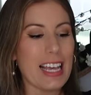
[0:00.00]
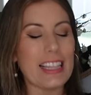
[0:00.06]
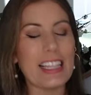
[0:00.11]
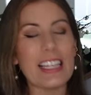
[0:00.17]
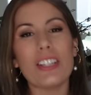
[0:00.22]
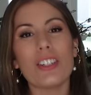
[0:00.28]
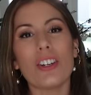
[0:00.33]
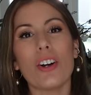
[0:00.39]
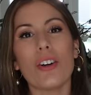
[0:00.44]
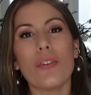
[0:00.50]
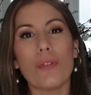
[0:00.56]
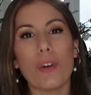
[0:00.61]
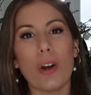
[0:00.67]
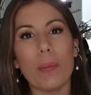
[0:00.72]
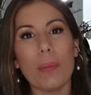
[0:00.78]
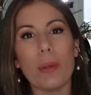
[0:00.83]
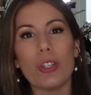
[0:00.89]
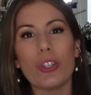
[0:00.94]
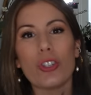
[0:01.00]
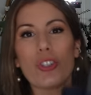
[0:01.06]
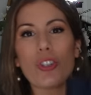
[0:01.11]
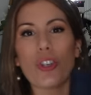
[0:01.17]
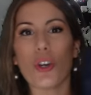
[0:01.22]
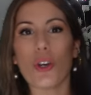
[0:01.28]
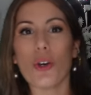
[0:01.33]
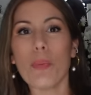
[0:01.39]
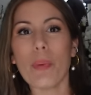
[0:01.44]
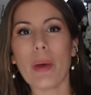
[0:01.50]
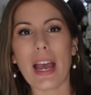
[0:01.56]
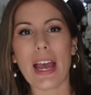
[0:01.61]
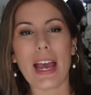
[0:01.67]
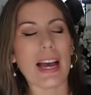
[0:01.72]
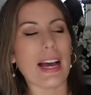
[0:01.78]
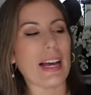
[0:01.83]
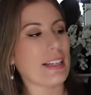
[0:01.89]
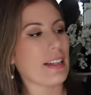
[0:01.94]
These are from Scoop
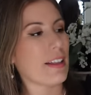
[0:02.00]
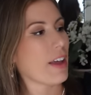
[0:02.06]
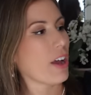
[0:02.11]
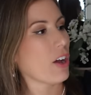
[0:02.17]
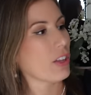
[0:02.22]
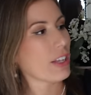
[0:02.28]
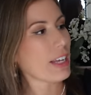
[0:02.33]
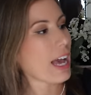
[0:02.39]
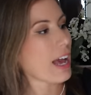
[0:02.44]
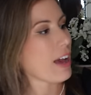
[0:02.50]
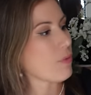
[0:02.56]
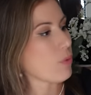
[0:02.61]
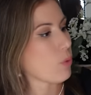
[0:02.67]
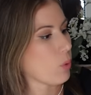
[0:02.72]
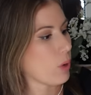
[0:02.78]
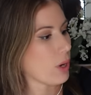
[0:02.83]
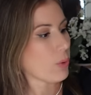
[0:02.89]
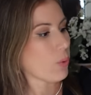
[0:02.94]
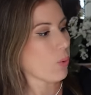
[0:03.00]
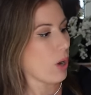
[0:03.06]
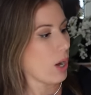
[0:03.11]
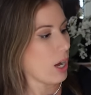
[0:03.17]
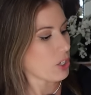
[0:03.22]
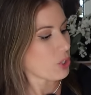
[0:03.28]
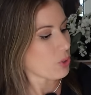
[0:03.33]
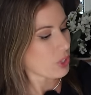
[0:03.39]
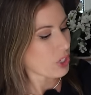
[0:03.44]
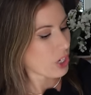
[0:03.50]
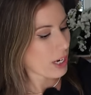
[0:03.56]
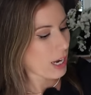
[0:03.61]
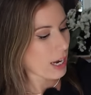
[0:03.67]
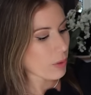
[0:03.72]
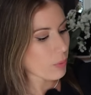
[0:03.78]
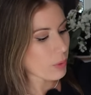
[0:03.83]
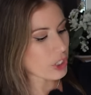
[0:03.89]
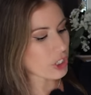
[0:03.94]
and they only have one wash, which I
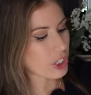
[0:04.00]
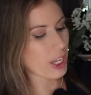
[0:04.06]
kind of wish